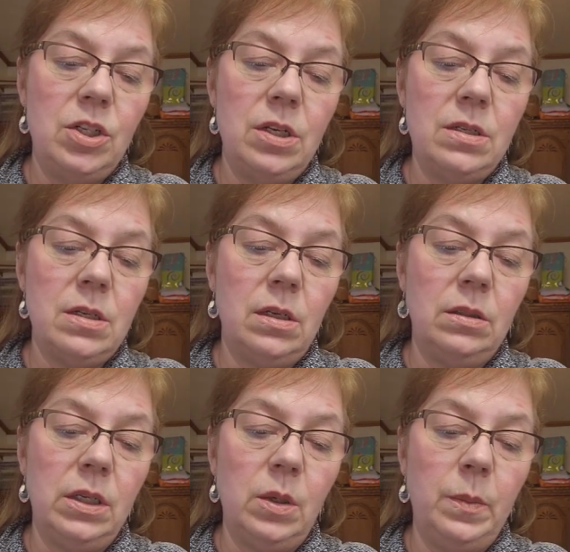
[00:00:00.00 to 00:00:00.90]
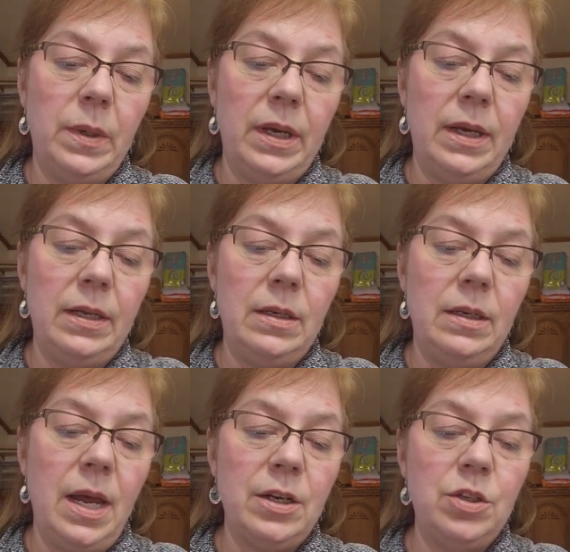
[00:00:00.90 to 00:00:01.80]
just a little bit,
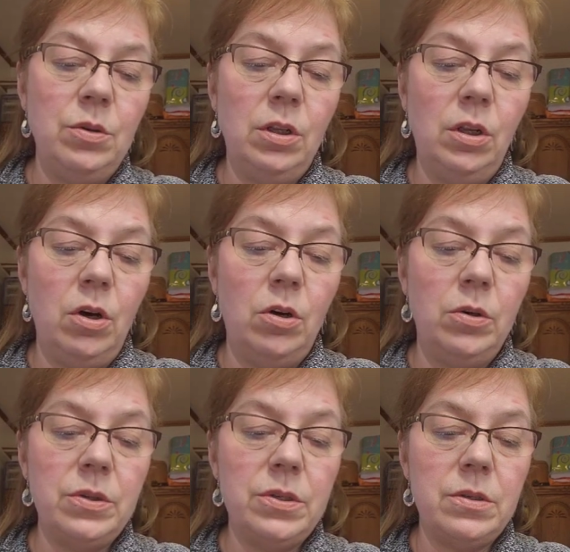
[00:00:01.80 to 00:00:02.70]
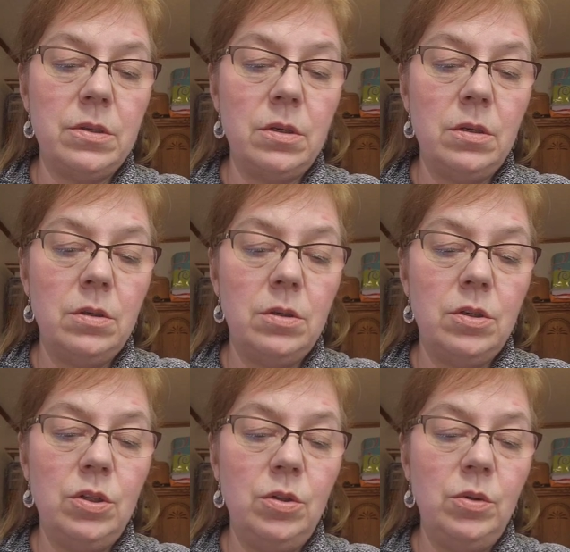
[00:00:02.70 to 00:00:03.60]
not too close
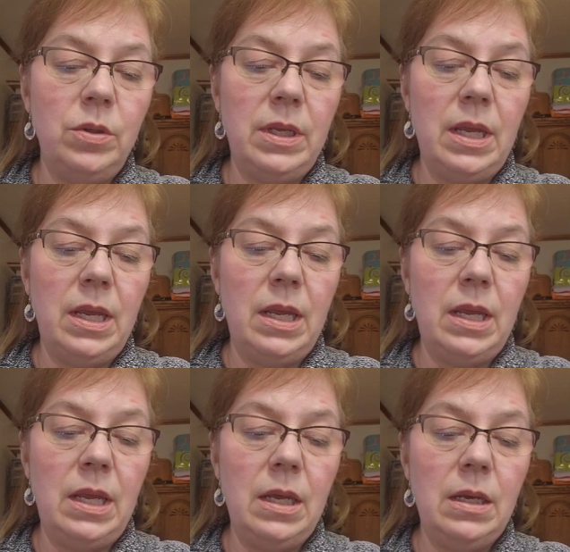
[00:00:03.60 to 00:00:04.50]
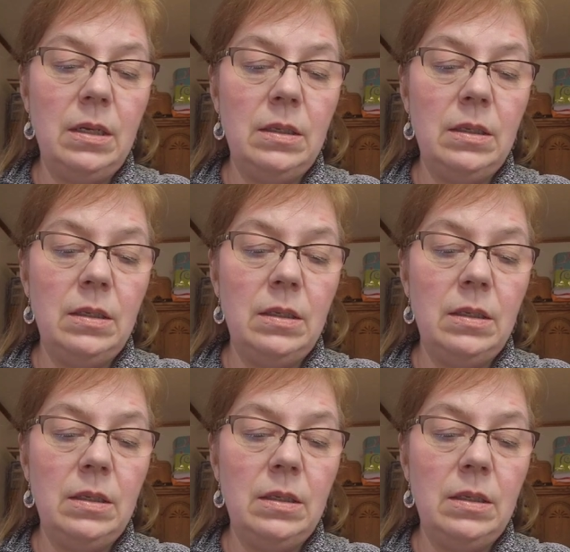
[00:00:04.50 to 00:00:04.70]
to the